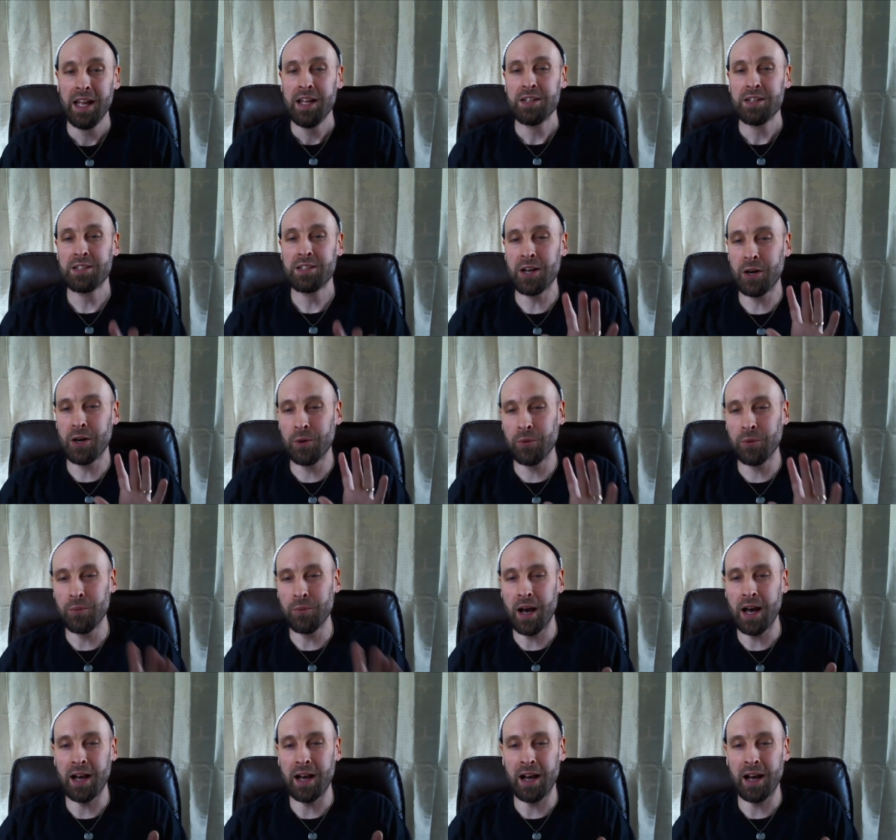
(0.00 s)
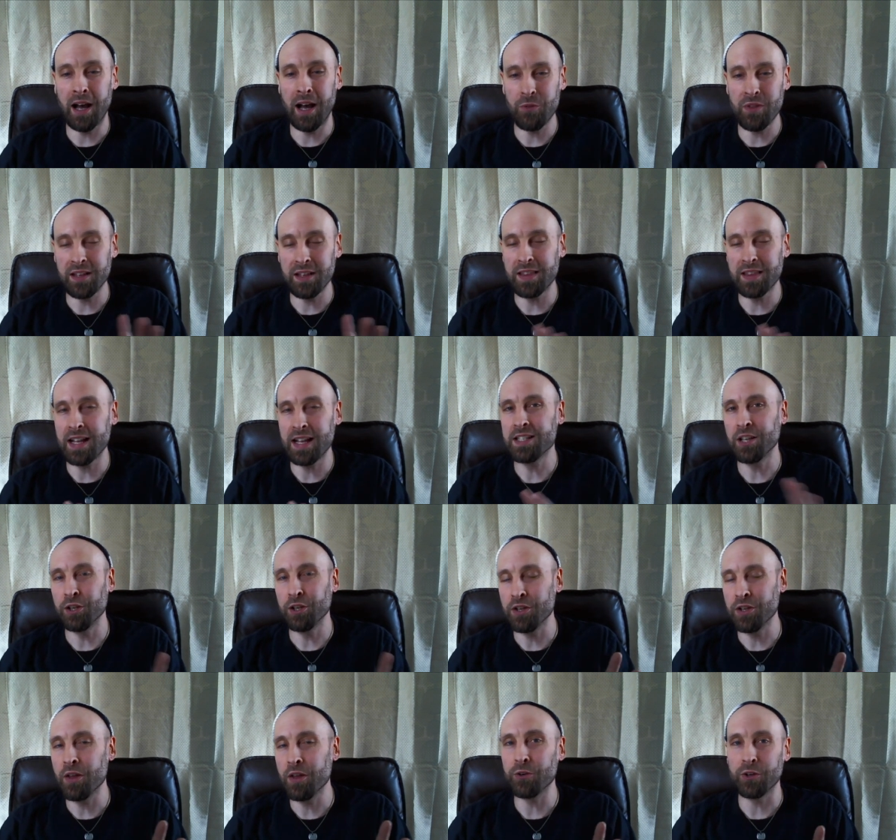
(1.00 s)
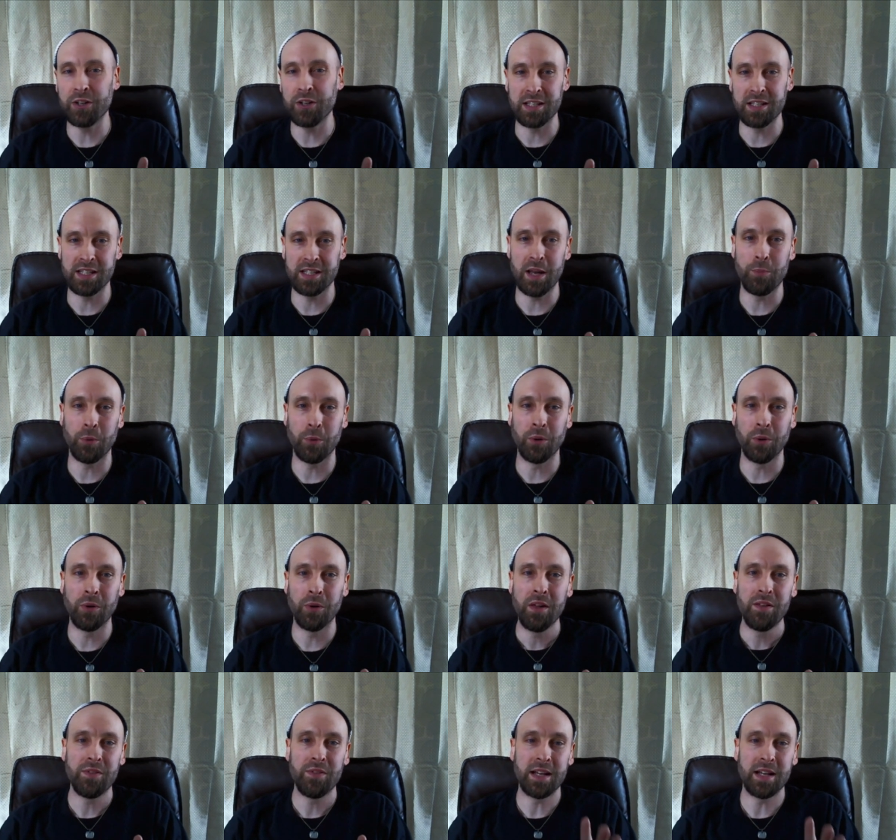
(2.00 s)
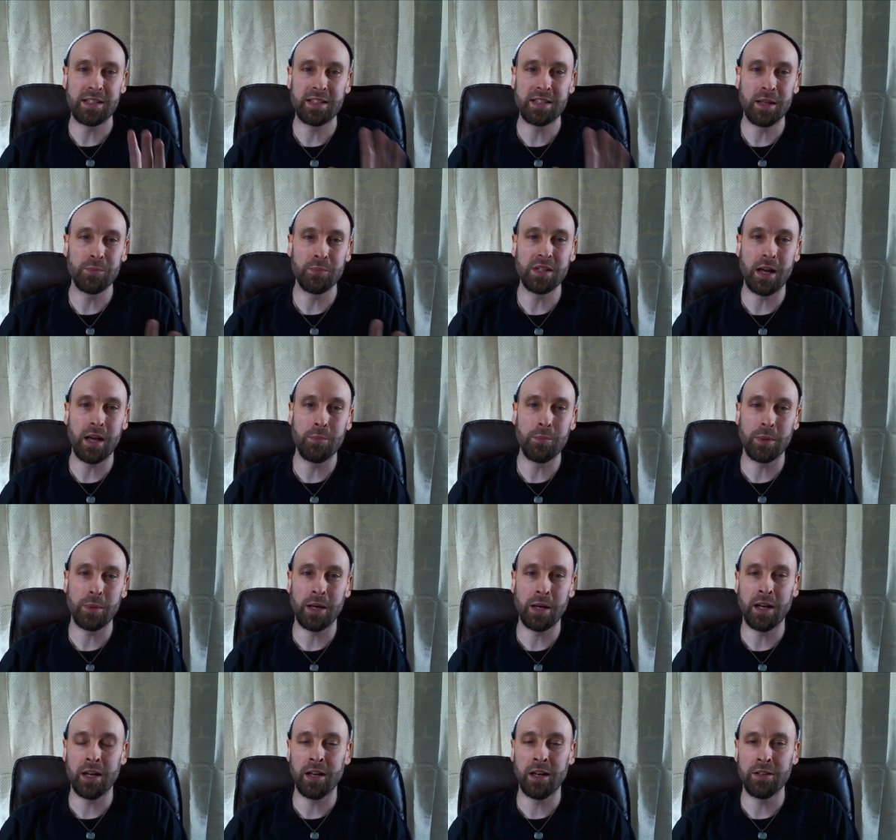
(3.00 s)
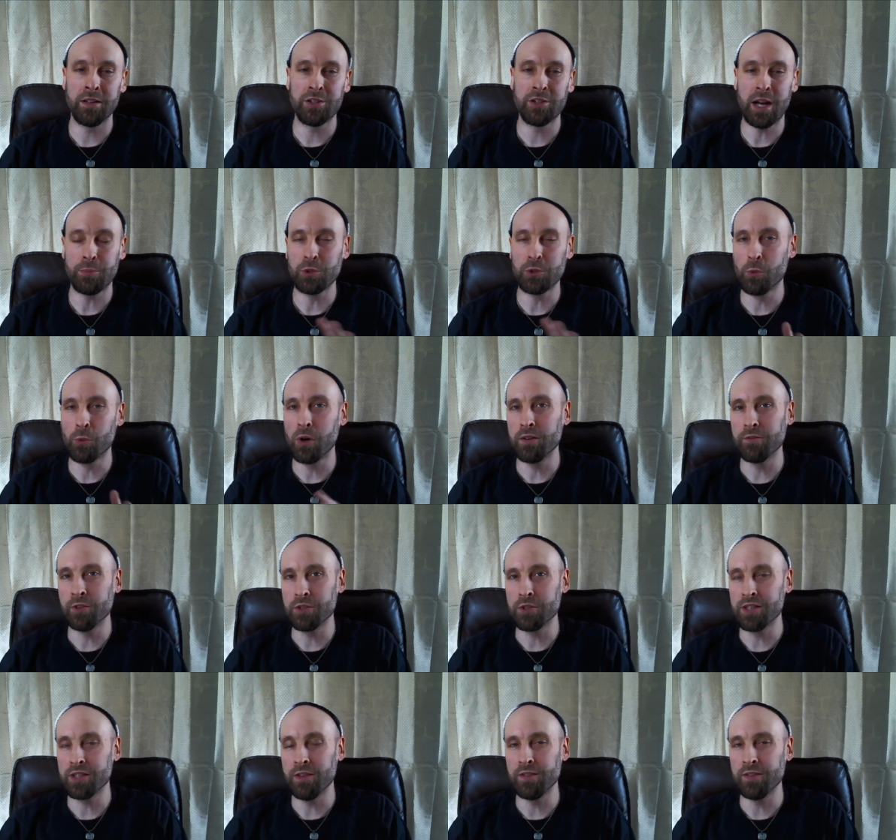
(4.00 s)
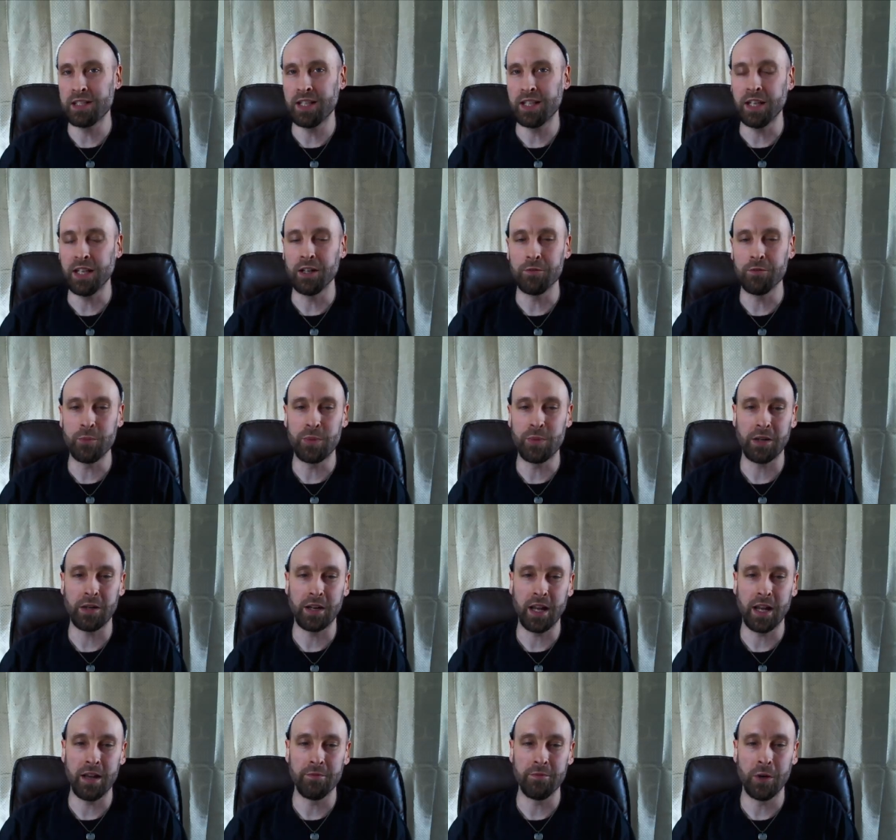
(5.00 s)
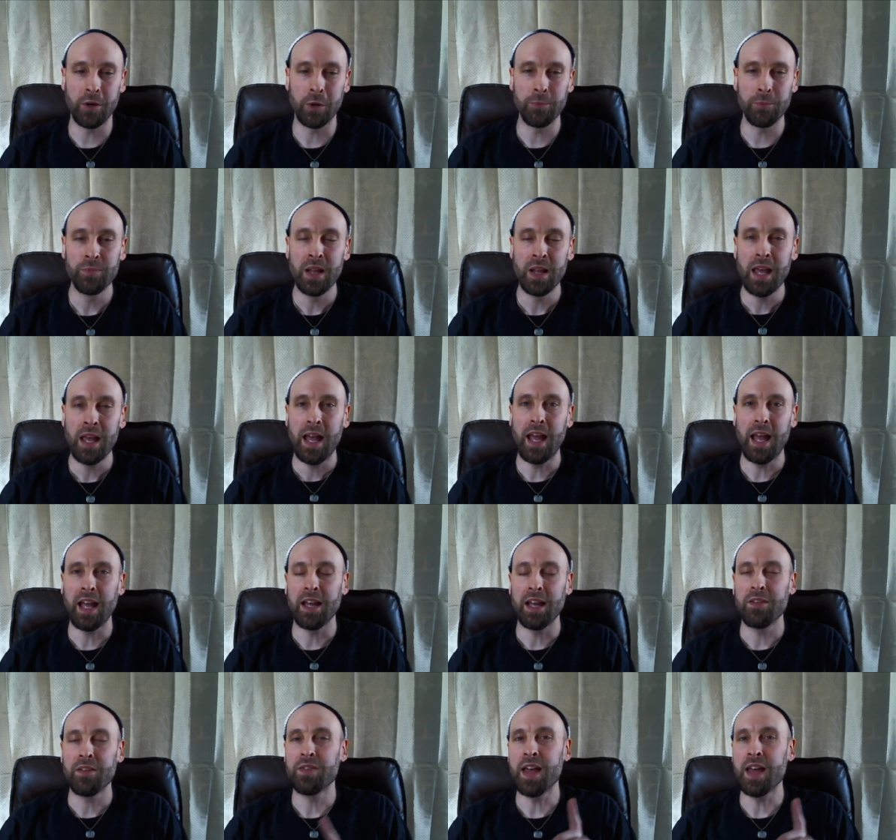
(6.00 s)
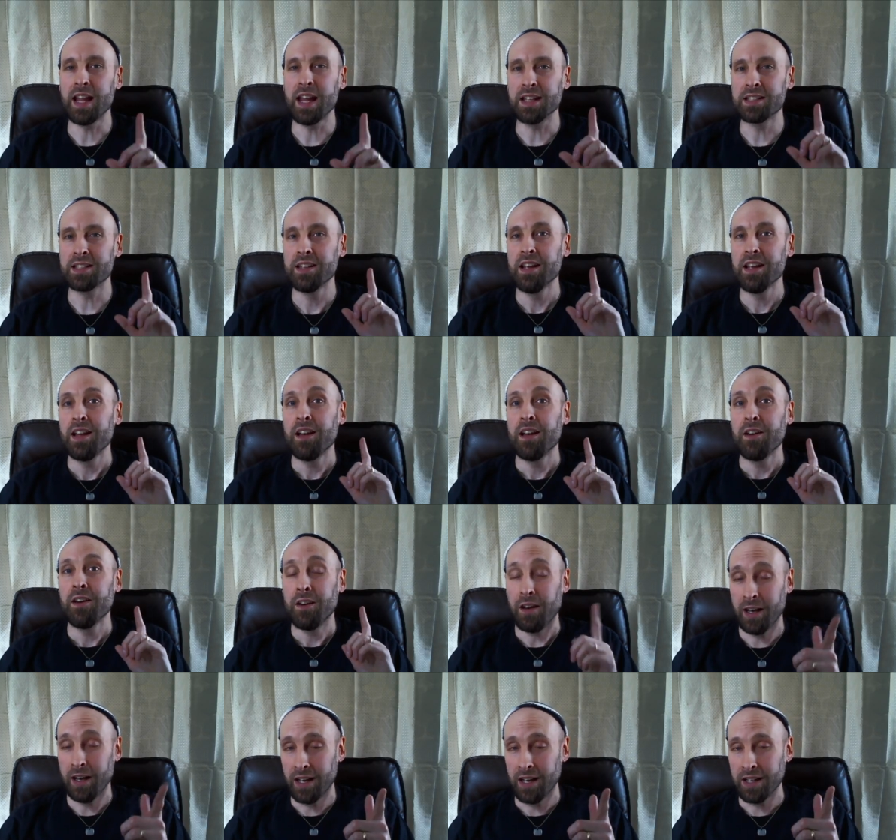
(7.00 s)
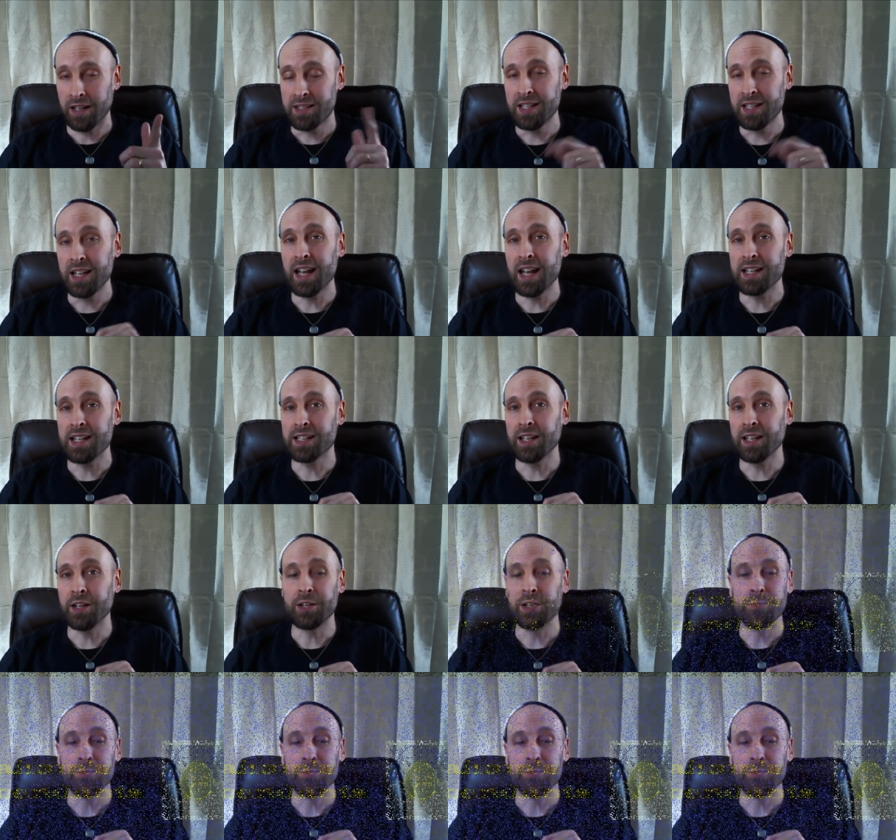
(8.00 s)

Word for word: So uh, I think that's another good example that sums up uh, chapter 1, verse 17 of the Pirkei Avot. Hey, thanks. Uh, see you guys later.